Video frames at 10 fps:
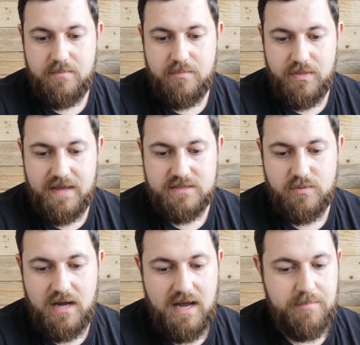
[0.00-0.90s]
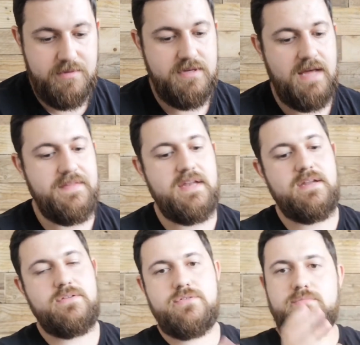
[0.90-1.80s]
but that's what happened. And
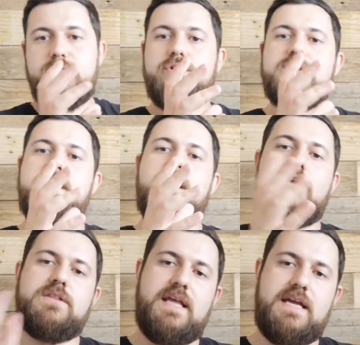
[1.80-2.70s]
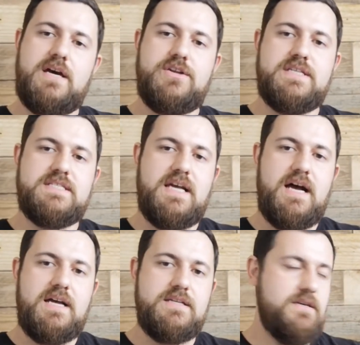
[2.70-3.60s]
then laying it on its
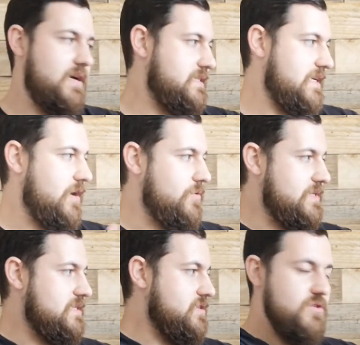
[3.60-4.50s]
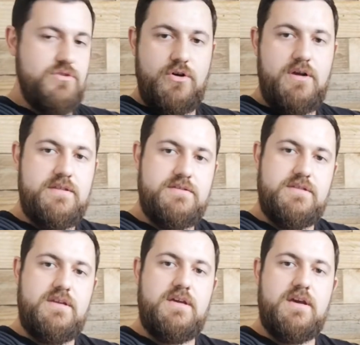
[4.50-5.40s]
side as it goes into
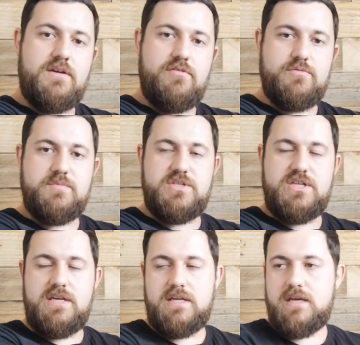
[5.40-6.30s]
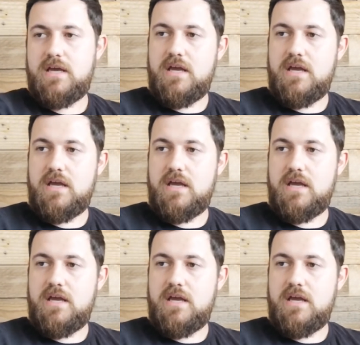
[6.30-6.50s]
the Krups machine